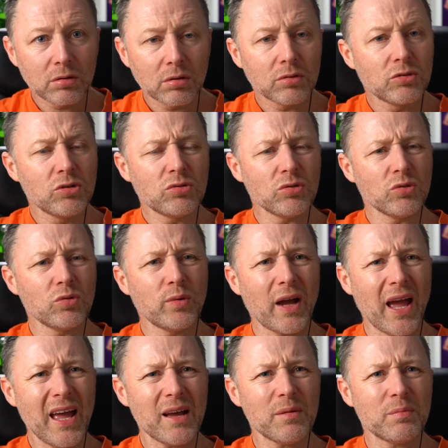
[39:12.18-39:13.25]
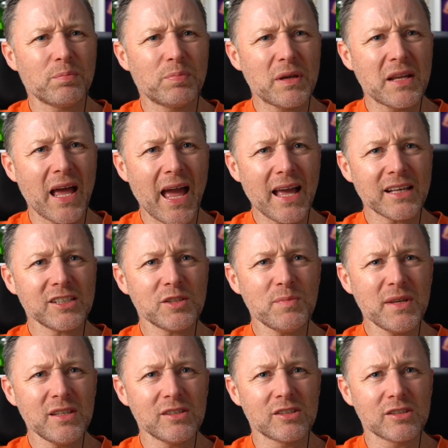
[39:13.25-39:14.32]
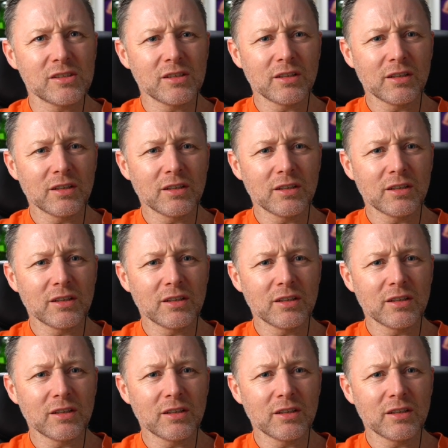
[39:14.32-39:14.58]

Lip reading: You don't know what being X'd means.